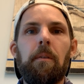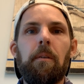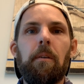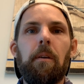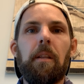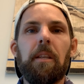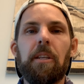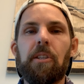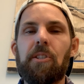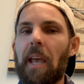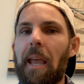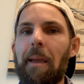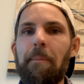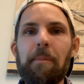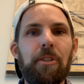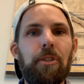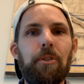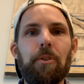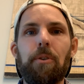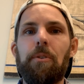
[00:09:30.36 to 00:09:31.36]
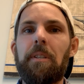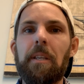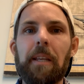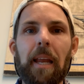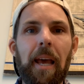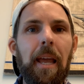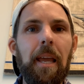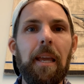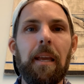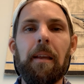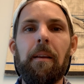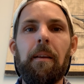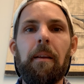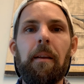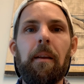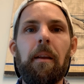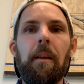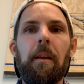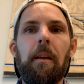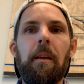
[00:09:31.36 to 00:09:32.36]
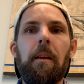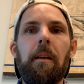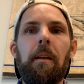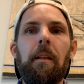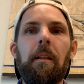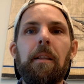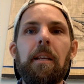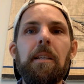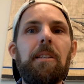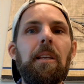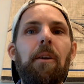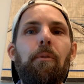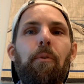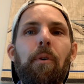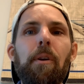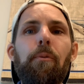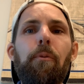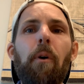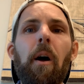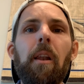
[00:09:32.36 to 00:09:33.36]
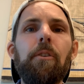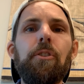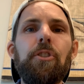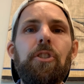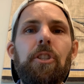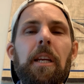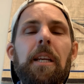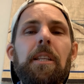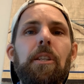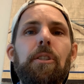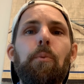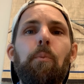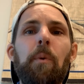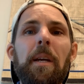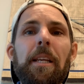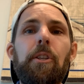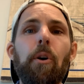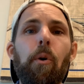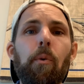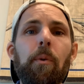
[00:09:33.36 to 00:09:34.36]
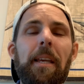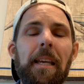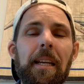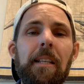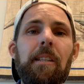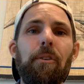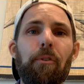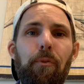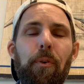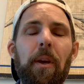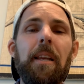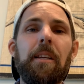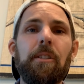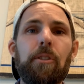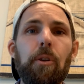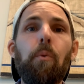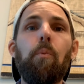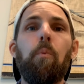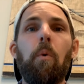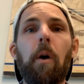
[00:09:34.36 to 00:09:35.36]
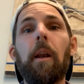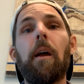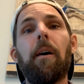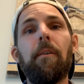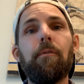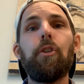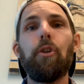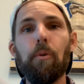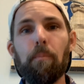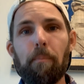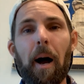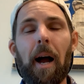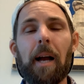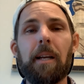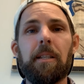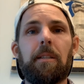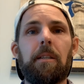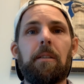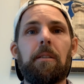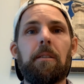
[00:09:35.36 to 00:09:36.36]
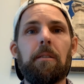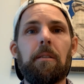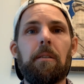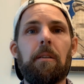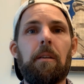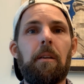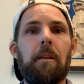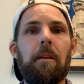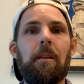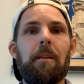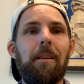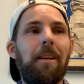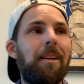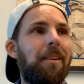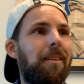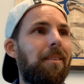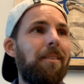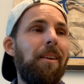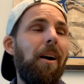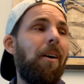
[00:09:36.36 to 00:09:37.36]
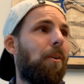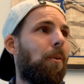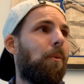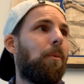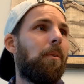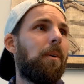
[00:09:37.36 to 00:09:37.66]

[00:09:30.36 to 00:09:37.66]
And the same is true today. Listen, if we follow Jesus, we don't get to fit into one of two boxes. No.